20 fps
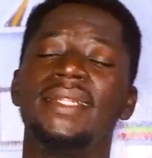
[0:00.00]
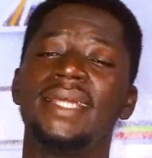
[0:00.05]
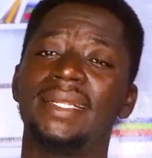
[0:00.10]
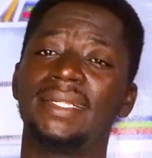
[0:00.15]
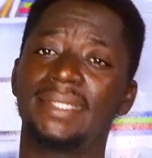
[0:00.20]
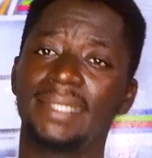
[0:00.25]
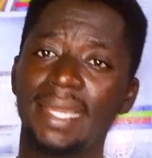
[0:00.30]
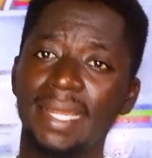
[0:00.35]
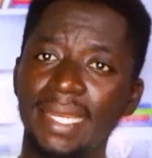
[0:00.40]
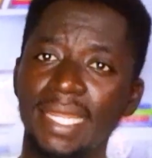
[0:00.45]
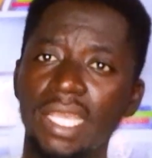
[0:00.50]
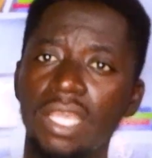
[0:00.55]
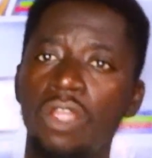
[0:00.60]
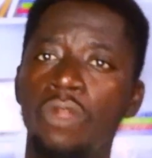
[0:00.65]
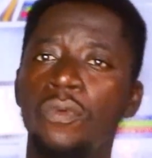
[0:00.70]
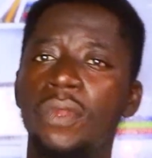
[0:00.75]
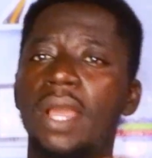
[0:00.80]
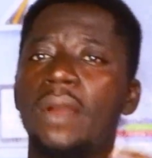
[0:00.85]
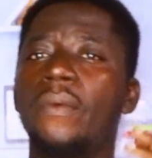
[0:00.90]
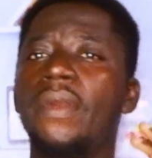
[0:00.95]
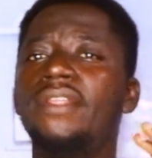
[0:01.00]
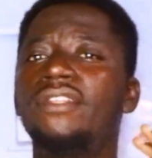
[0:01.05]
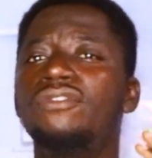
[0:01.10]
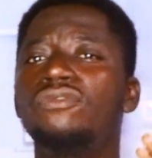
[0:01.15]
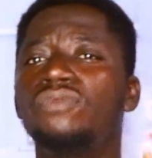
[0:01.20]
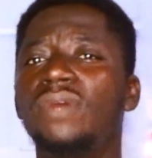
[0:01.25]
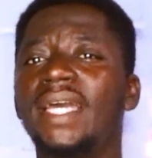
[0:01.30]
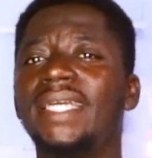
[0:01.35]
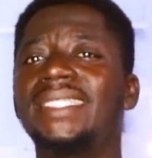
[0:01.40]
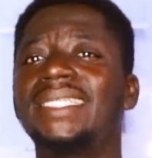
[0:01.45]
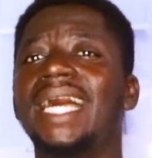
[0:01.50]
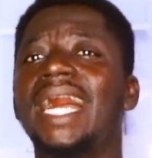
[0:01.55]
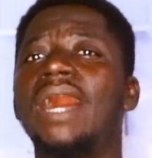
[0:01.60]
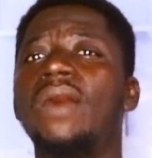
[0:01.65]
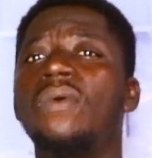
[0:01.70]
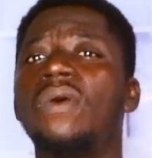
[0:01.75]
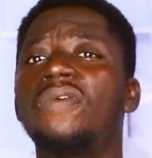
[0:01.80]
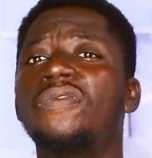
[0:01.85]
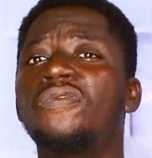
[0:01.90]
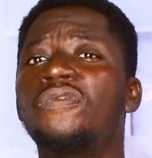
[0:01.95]
Then thirdly, we are going to write
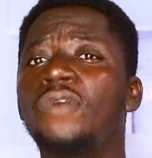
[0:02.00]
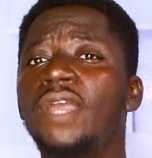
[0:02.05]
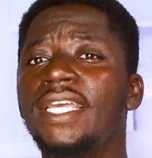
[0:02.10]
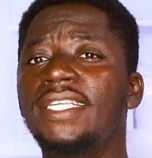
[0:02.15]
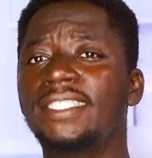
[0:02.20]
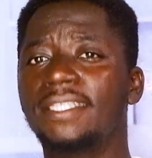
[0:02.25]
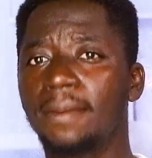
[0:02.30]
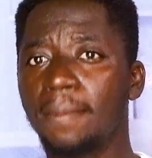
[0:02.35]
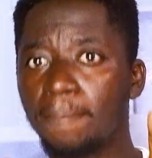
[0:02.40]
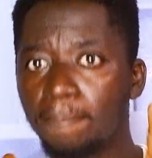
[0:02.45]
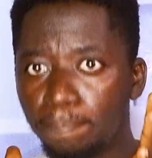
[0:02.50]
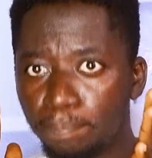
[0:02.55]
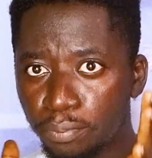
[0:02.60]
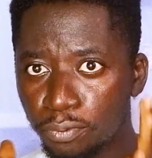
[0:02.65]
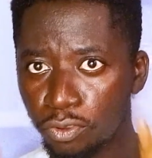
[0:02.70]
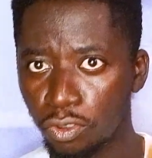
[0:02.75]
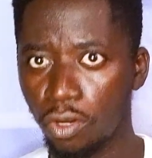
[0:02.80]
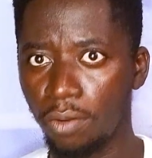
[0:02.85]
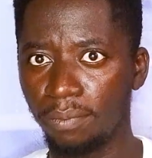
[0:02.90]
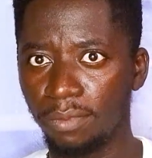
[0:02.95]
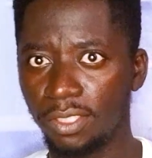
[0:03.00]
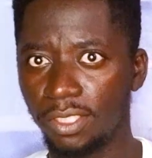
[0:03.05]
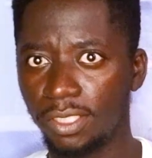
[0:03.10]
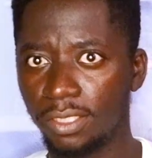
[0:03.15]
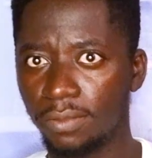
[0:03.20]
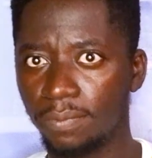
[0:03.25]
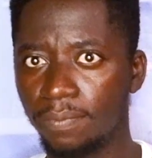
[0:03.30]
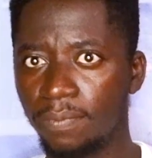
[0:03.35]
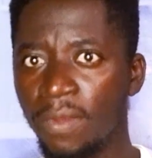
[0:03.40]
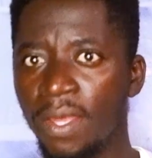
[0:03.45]
our first prompt.